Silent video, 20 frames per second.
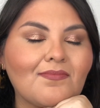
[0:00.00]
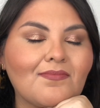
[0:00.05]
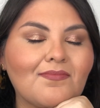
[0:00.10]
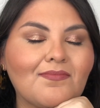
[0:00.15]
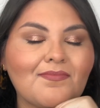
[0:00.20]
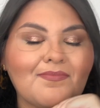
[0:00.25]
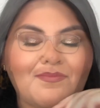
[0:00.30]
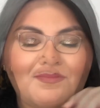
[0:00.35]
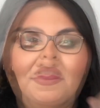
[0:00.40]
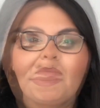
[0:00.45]

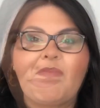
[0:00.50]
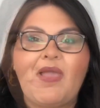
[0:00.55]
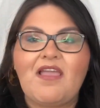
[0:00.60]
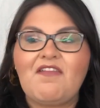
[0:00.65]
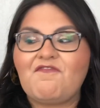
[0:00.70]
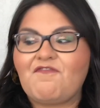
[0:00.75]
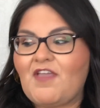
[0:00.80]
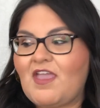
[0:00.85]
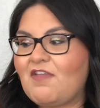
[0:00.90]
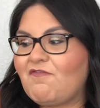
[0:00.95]
But my
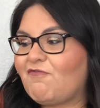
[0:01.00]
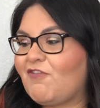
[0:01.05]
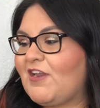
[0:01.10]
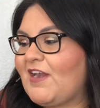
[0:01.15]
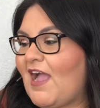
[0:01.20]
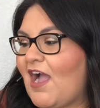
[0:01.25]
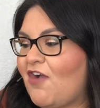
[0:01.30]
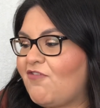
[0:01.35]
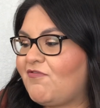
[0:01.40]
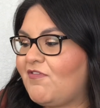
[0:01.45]

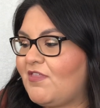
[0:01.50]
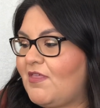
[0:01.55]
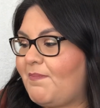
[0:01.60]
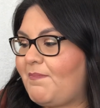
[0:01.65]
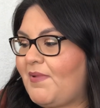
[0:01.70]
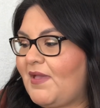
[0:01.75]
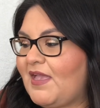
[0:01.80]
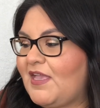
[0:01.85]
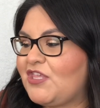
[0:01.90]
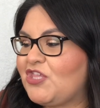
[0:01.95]
favorite out of the
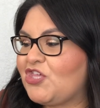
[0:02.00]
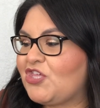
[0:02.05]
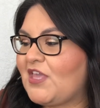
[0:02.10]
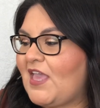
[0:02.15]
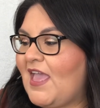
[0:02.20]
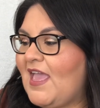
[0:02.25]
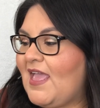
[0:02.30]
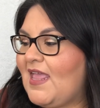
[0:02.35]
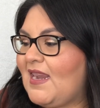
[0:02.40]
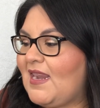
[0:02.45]
bunch,
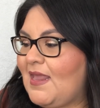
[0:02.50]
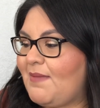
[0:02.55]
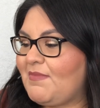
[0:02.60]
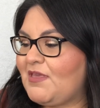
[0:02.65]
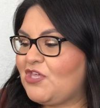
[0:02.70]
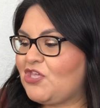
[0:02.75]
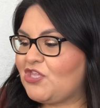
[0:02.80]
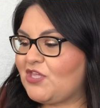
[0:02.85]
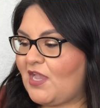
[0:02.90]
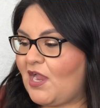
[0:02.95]
let me
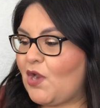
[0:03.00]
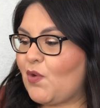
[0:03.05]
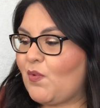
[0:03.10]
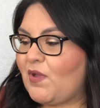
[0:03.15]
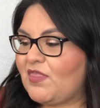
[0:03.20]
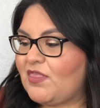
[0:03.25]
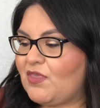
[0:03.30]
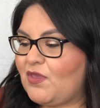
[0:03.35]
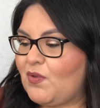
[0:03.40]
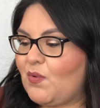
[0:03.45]
share
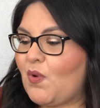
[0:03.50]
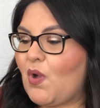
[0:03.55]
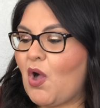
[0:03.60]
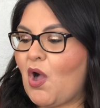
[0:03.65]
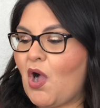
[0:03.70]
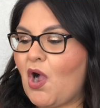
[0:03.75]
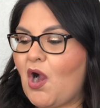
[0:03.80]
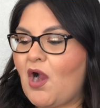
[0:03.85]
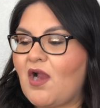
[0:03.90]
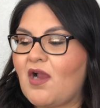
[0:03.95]
with you,
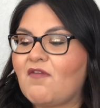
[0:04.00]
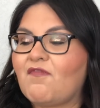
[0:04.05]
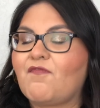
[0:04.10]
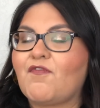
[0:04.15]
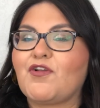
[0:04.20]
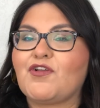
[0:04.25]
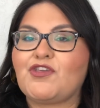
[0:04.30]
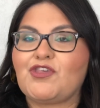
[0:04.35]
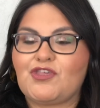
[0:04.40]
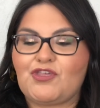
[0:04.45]
are
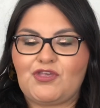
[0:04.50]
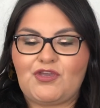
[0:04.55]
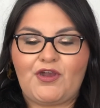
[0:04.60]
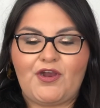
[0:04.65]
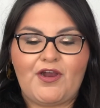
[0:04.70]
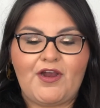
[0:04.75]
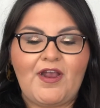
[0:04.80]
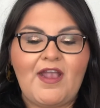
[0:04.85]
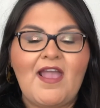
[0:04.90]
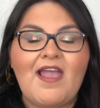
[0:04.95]
for
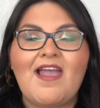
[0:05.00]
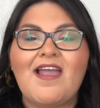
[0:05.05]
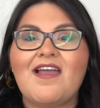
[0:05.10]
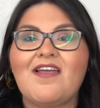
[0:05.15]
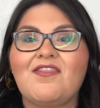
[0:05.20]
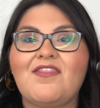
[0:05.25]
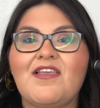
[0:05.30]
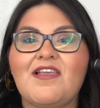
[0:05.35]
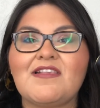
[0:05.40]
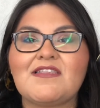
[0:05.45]
sure
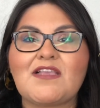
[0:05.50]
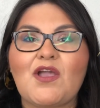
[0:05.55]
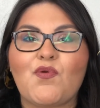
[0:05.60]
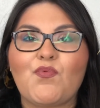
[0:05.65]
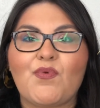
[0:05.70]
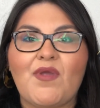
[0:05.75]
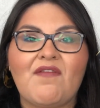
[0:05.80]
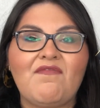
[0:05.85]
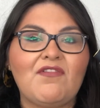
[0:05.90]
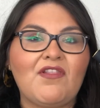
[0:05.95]
this
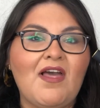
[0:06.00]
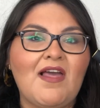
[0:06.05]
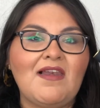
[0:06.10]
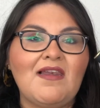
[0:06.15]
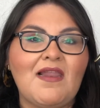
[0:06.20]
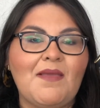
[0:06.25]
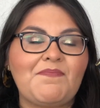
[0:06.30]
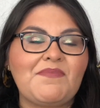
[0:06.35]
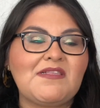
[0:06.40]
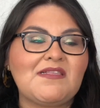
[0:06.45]
Revlon
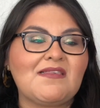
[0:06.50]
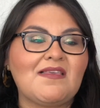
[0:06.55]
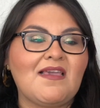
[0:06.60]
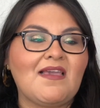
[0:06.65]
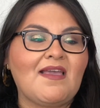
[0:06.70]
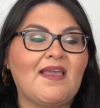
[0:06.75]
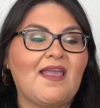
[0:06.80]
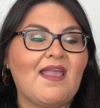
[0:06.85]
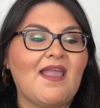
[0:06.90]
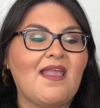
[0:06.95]

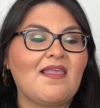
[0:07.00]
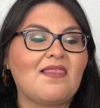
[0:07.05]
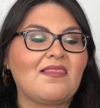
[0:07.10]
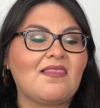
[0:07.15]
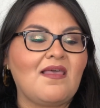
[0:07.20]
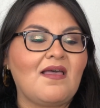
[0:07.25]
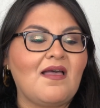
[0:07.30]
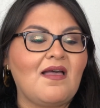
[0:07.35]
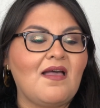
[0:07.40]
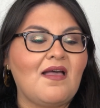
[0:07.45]
lipstick in
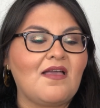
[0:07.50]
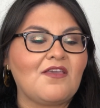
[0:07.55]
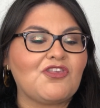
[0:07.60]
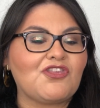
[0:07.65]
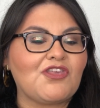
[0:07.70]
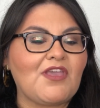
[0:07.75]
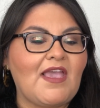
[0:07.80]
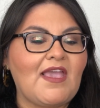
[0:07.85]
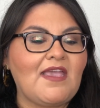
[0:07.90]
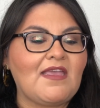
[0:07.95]
the
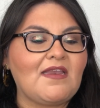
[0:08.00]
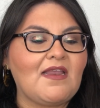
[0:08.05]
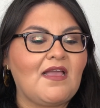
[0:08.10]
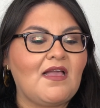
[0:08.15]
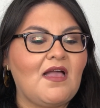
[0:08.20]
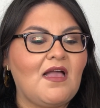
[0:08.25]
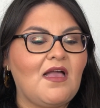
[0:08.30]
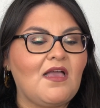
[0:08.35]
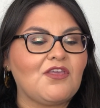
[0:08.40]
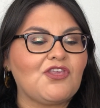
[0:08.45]
shade
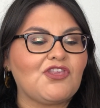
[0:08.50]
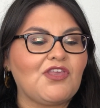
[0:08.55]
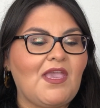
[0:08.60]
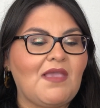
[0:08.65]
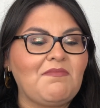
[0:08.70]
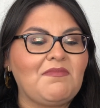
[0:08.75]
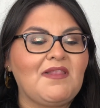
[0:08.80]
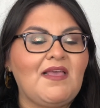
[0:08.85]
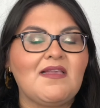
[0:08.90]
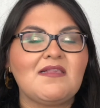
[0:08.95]

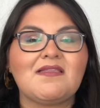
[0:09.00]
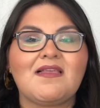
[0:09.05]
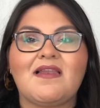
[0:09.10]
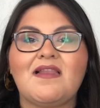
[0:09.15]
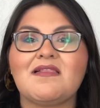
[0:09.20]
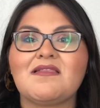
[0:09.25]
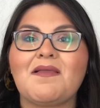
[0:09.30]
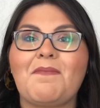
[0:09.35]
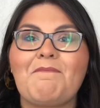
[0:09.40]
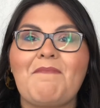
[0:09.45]
Shameless, and
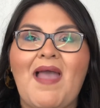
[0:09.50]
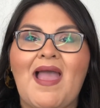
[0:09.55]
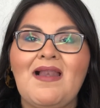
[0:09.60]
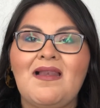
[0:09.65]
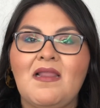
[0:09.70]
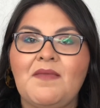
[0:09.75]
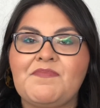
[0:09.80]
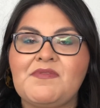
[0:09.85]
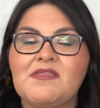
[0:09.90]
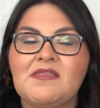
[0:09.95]
it's a matte
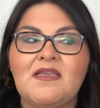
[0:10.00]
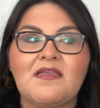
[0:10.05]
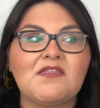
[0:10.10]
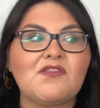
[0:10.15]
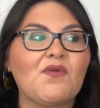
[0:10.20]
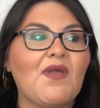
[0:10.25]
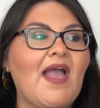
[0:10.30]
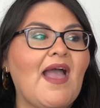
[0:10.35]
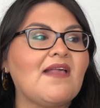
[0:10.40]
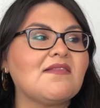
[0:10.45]
lipstick,
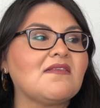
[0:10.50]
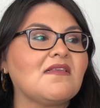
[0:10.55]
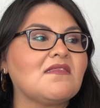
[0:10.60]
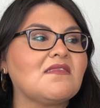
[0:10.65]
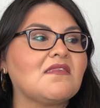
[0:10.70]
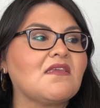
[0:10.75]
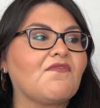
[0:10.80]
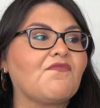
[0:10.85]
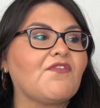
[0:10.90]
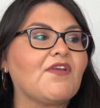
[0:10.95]
so it has a
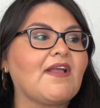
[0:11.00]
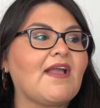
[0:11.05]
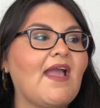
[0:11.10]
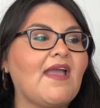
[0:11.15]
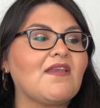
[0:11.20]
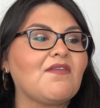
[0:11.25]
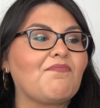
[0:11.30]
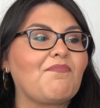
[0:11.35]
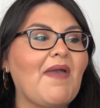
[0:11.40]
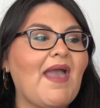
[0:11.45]
different
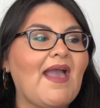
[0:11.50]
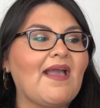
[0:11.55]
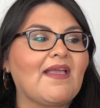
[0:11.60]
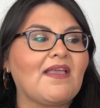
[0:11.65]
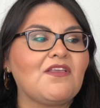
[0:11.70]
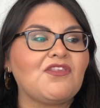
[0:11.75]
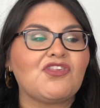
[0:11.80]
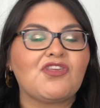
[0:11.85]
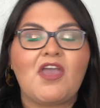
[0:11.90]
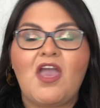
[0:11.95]
kind of package